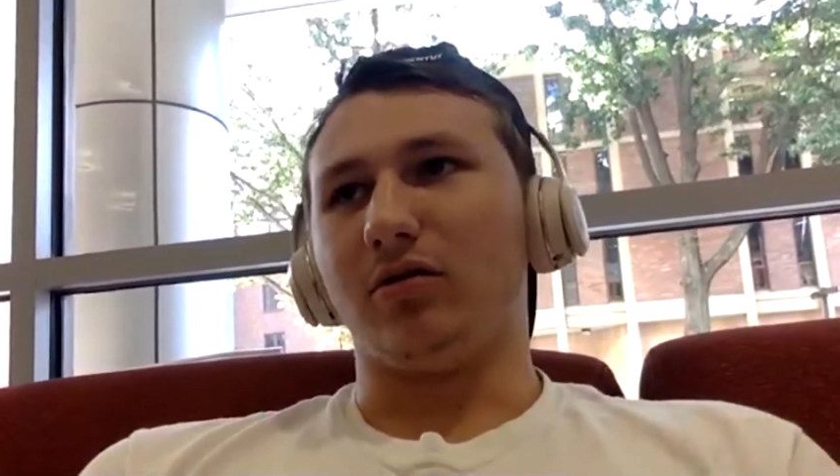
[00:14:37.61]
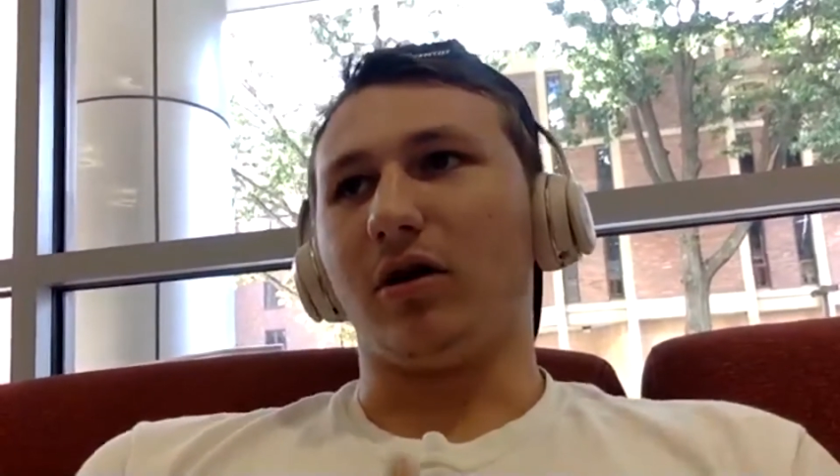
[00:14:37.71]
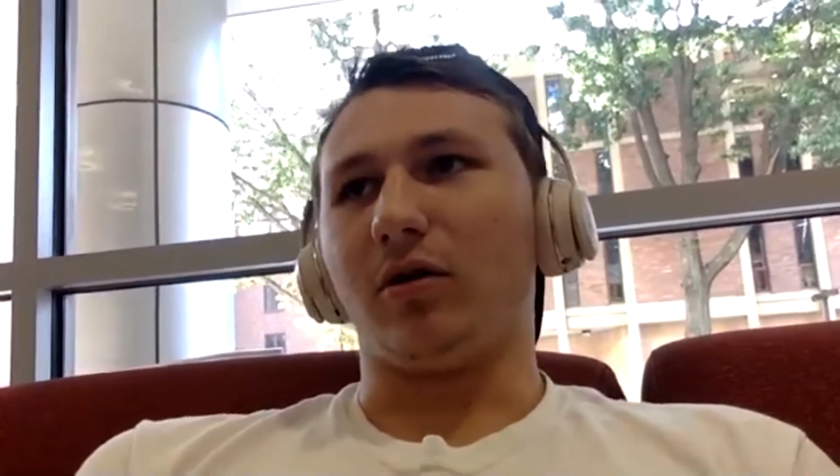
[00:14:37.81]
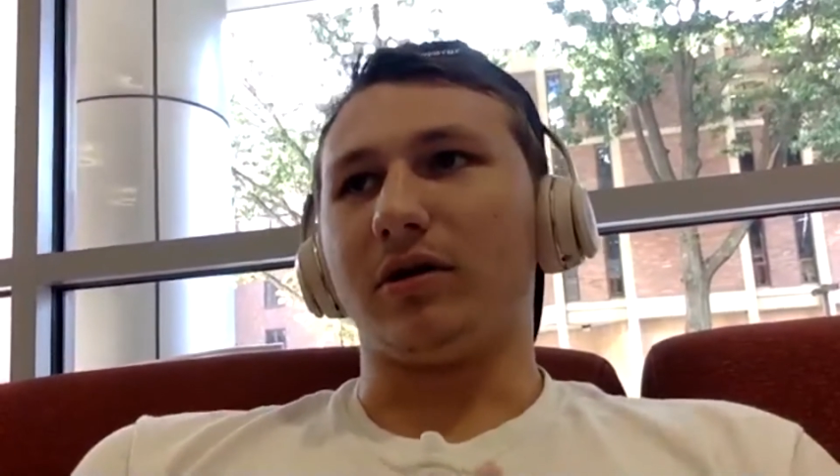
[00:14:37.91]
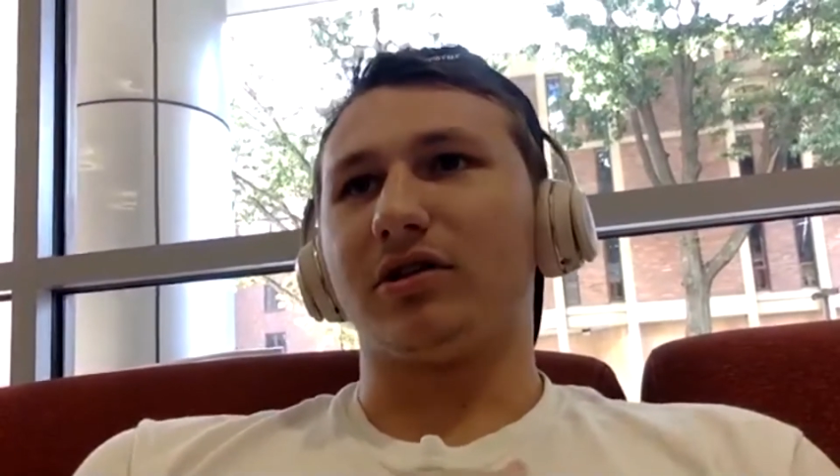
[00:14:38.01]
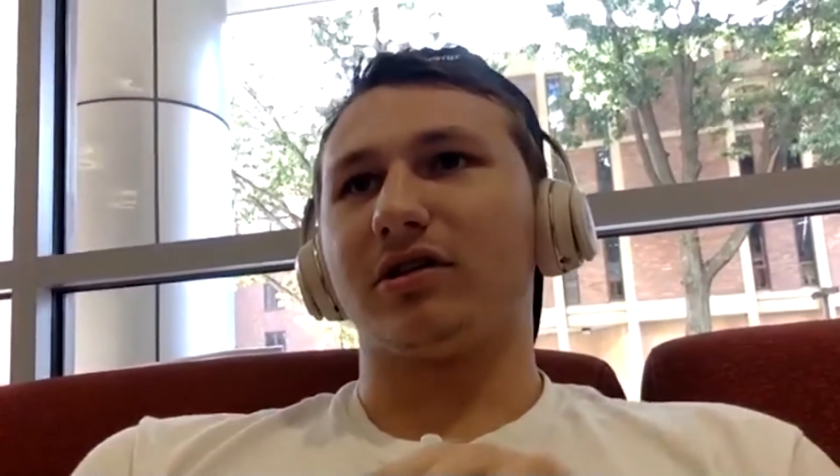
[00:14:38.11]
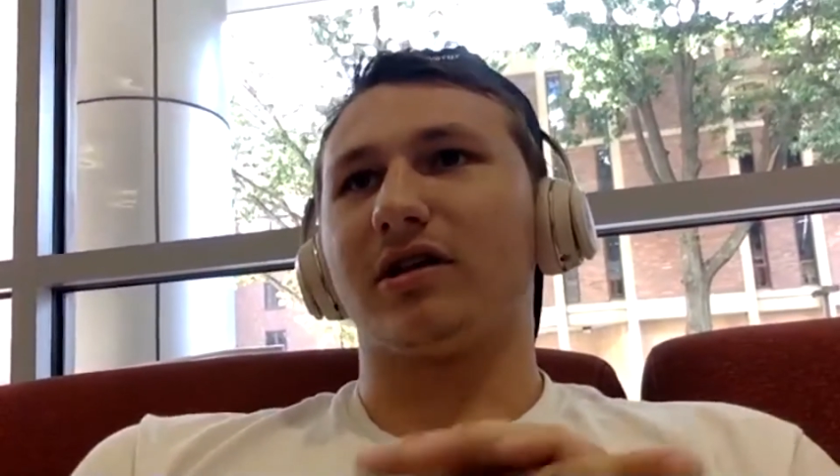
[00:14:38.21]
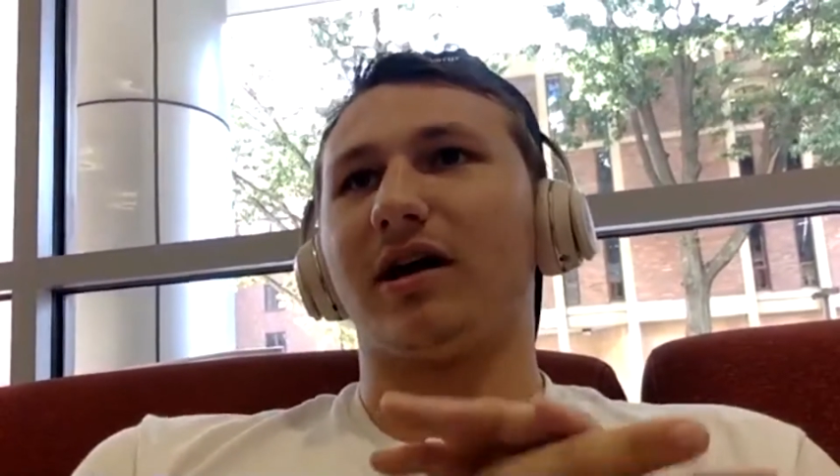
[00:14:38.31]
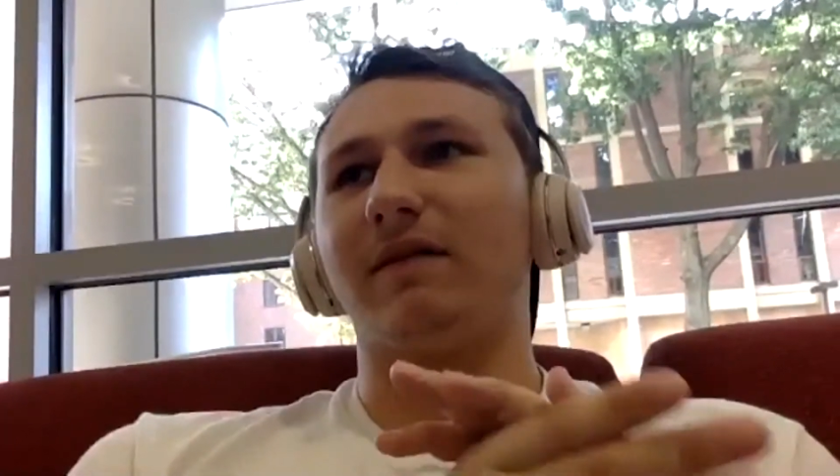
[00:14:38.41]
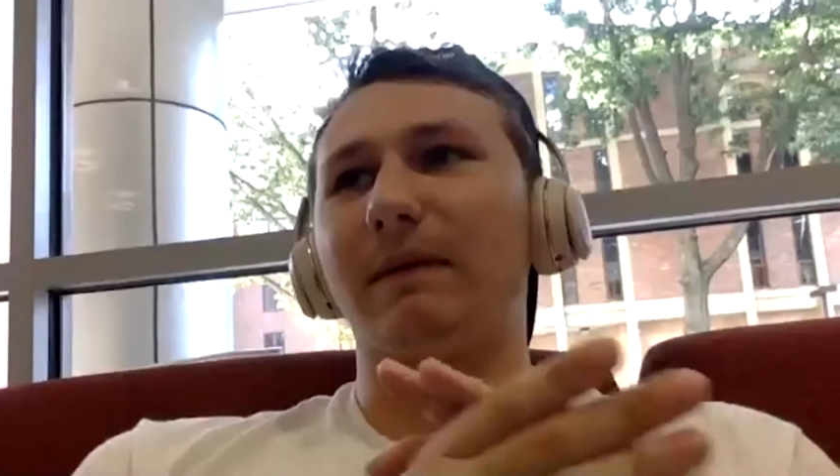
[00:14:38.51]
And, it
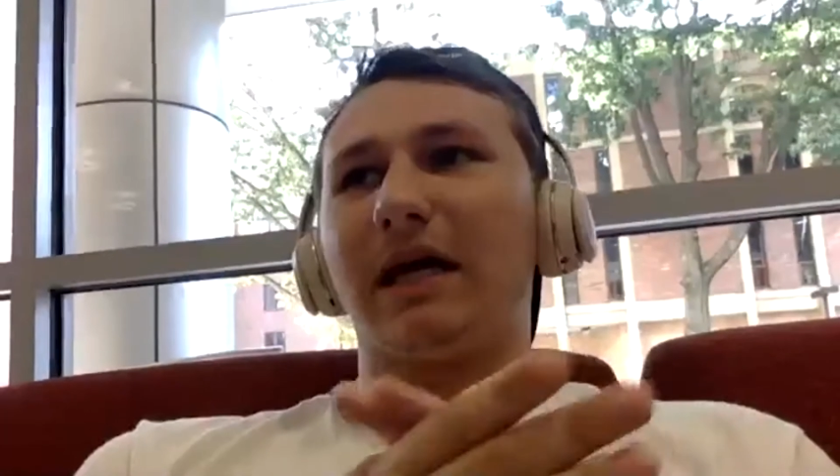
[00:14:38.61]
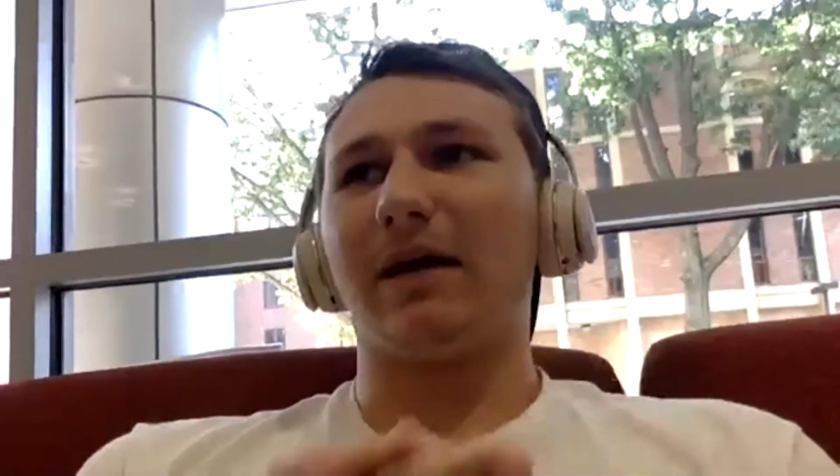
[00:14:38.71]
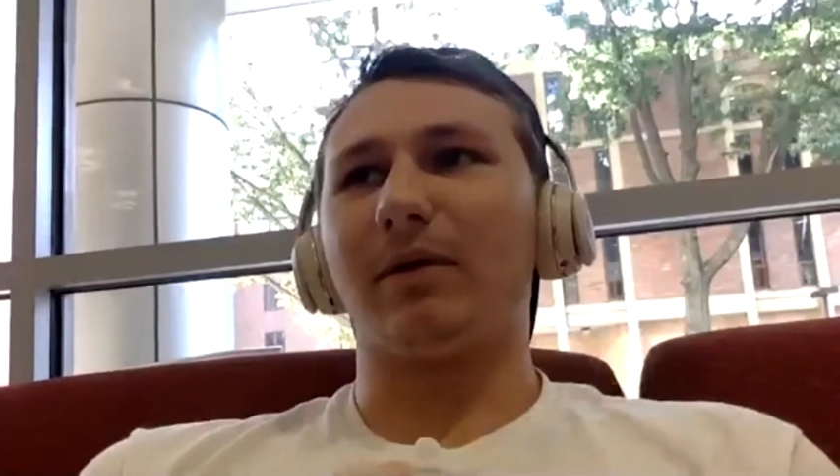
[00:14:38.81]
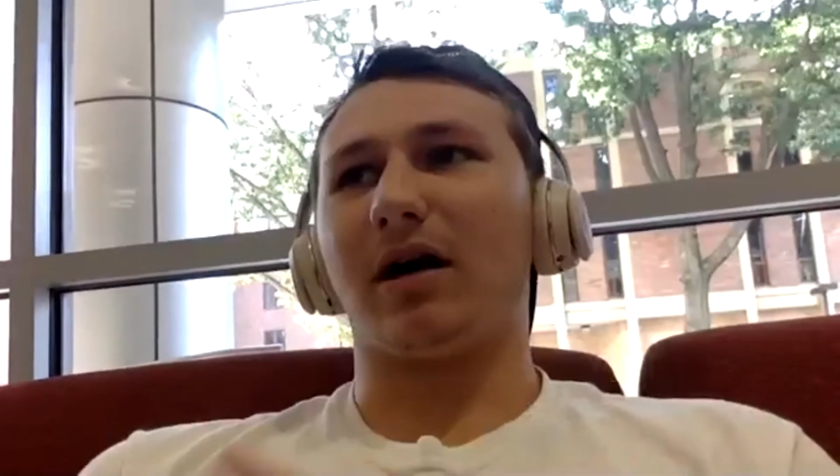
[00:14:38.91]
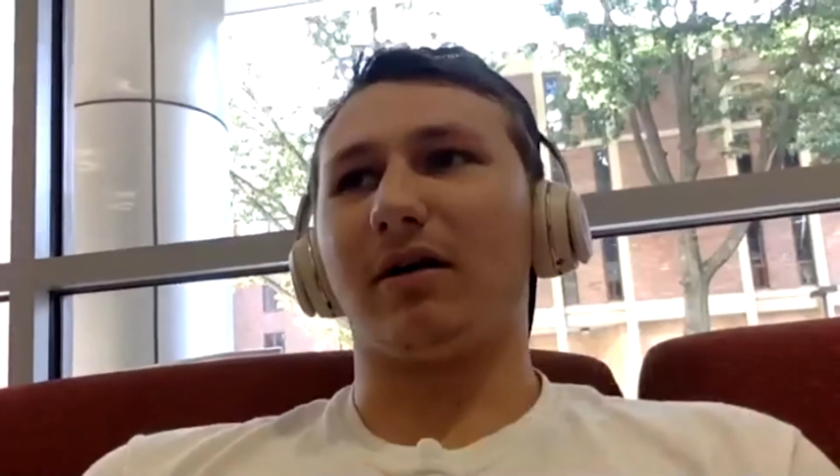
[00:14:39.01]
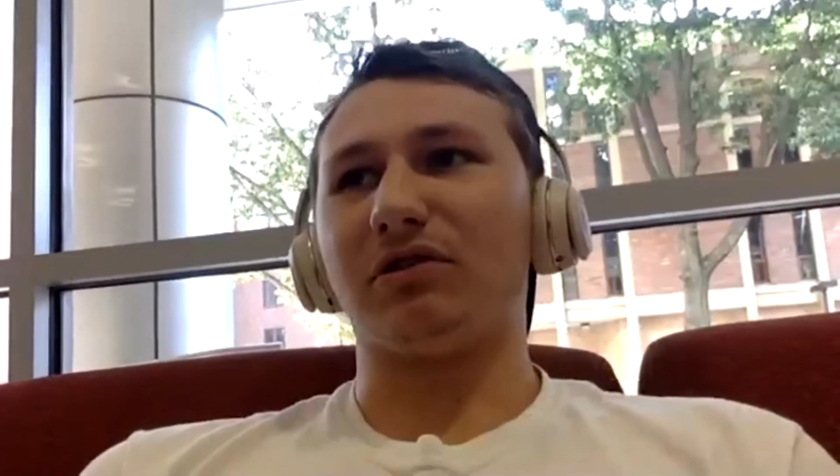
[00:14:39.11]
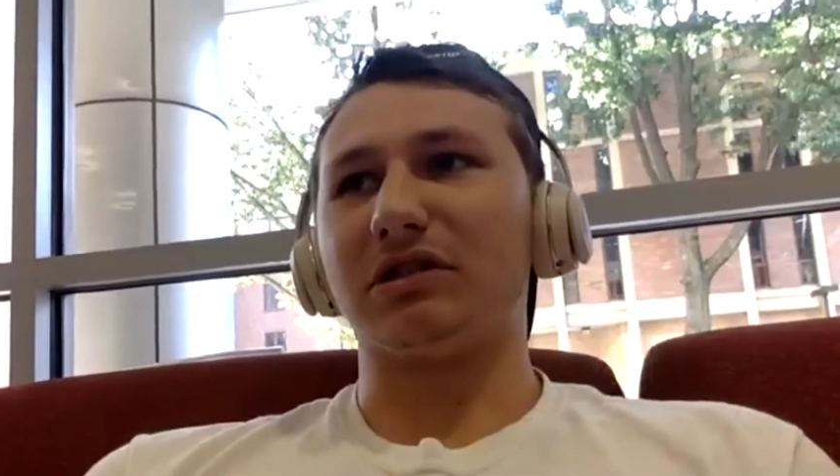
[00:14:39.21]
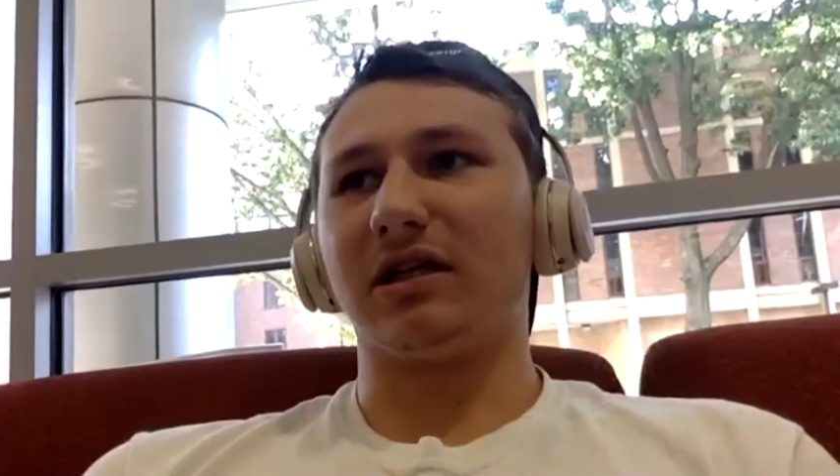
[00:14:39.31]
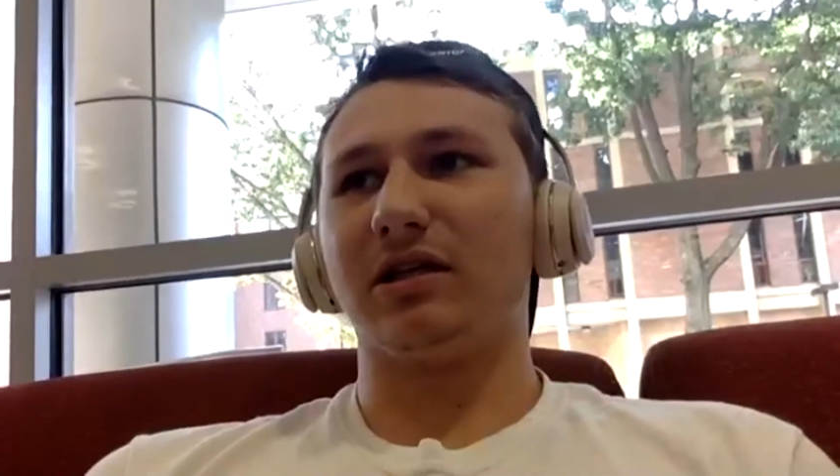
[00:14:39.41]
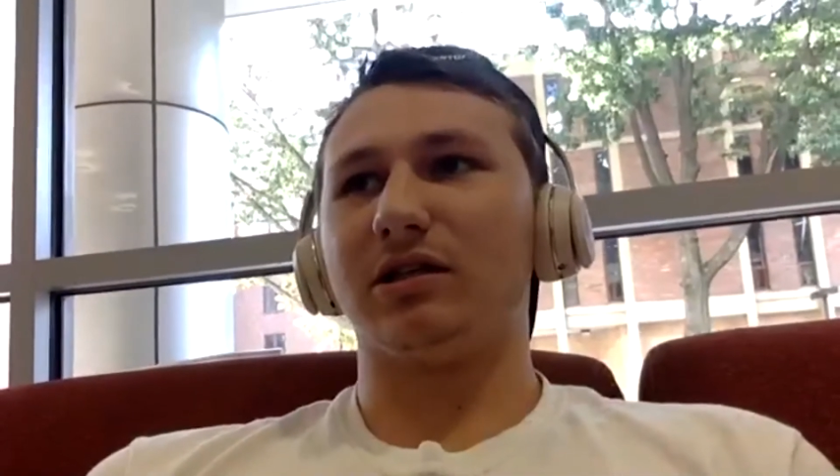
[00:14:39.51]
just kind of became a
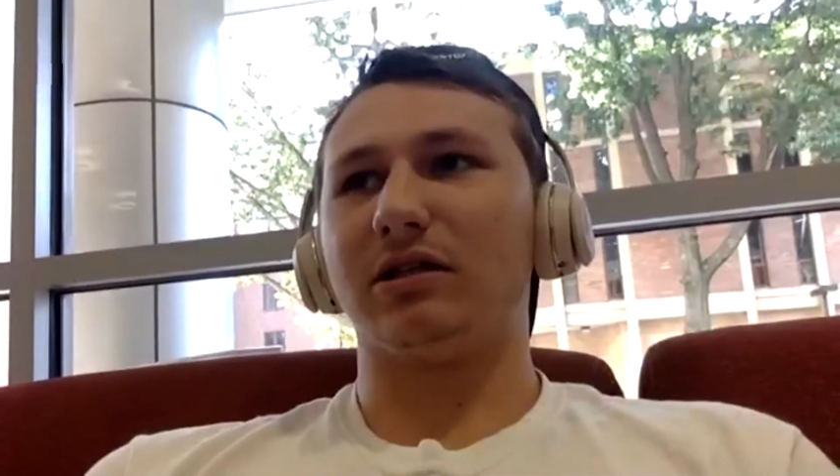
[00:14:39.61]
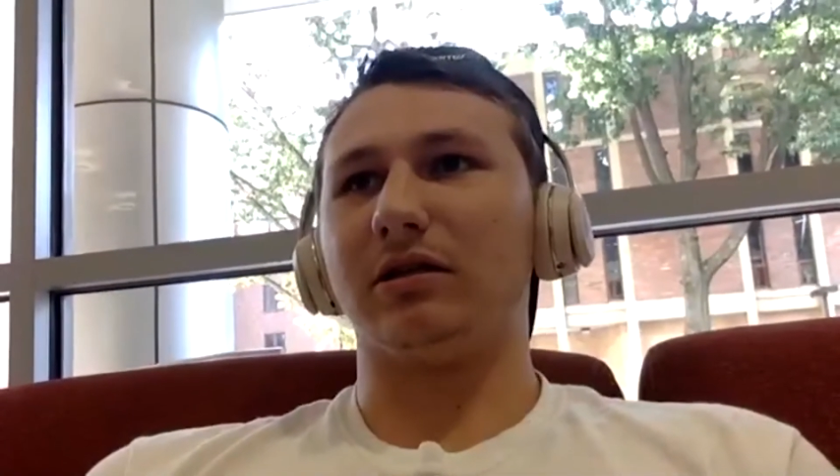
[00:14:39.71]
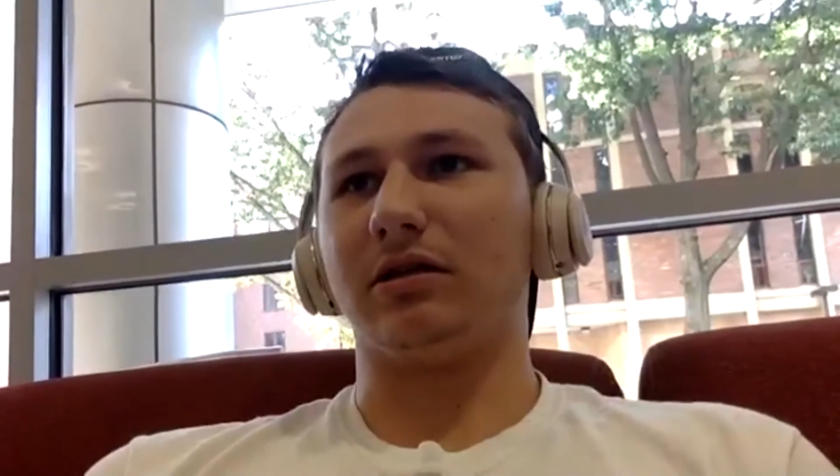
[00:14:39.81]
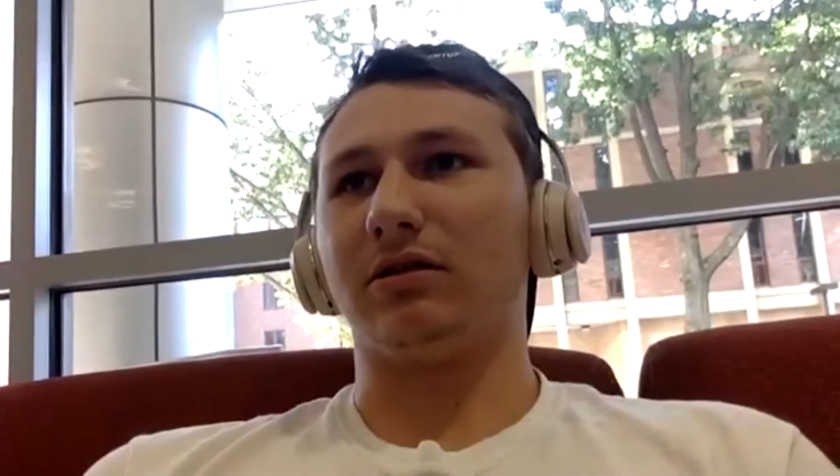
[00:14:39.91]
conversation